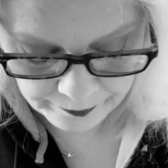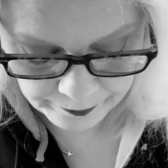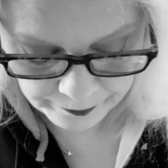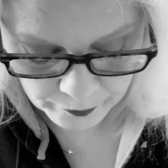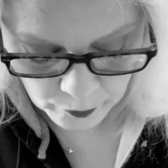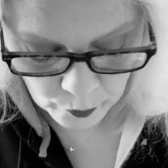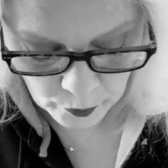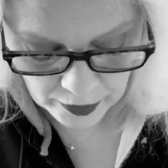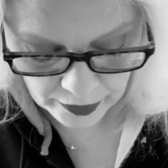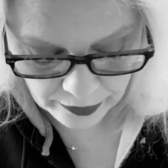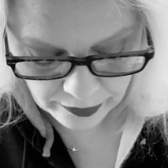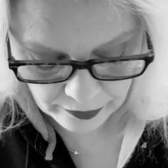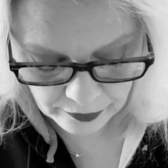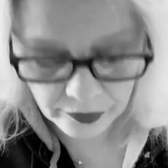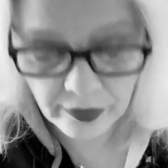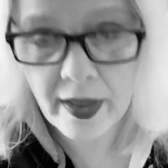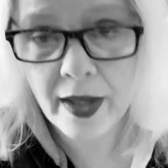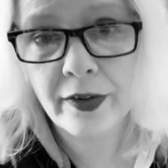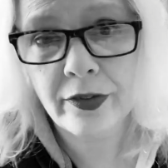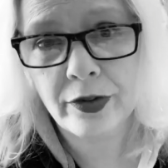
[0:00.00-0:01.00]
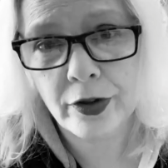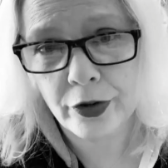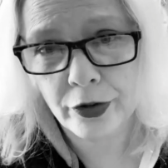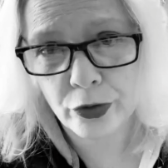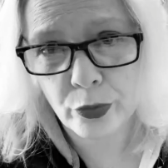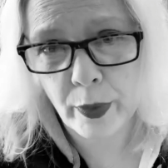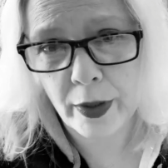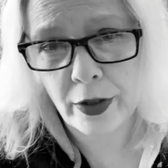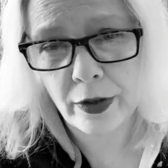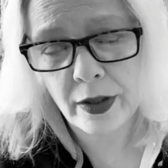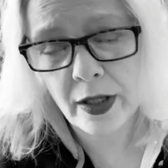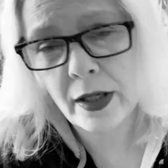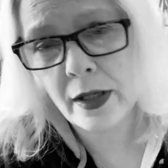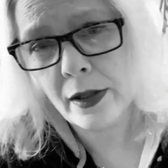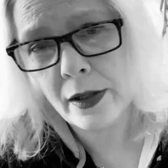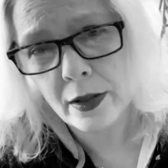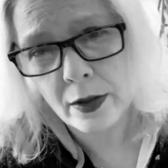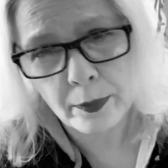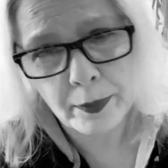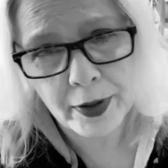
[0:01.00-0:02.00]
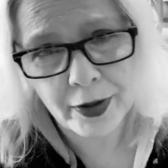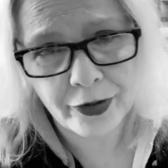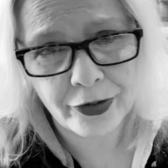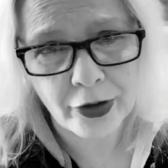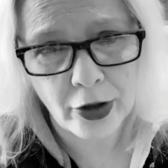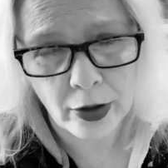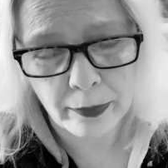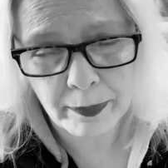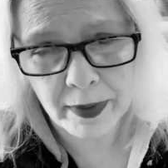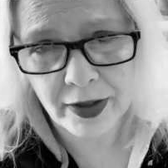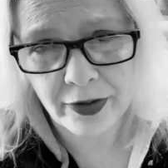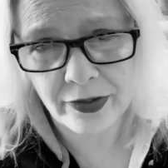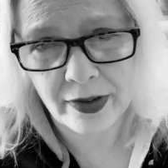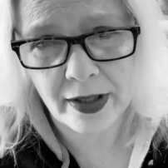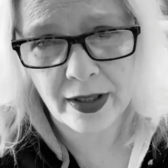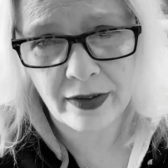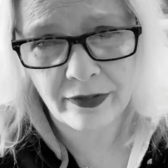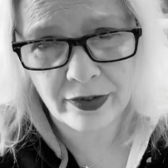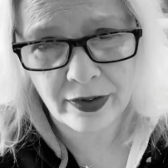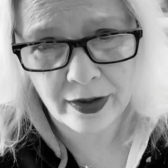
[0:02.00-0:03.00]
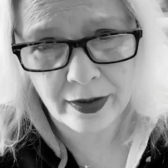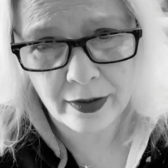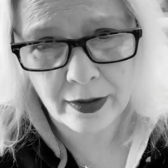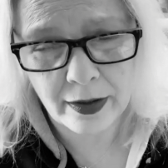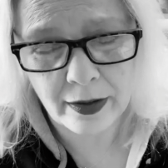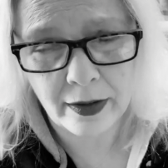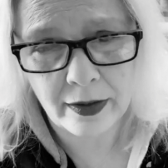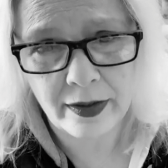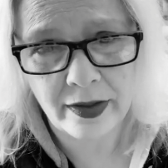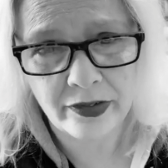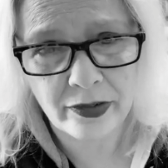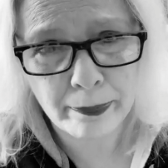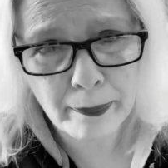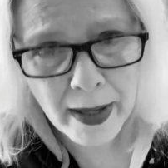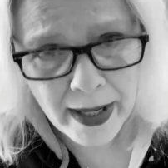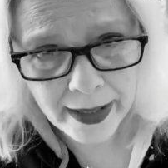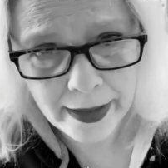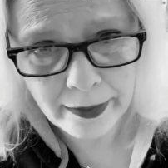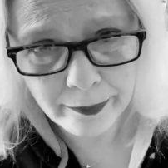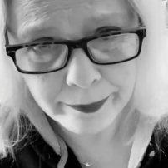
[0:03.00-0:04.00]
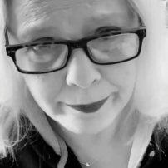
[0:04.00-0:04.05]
with things that are sweet, you need a little bit of salt because it gives it its bite.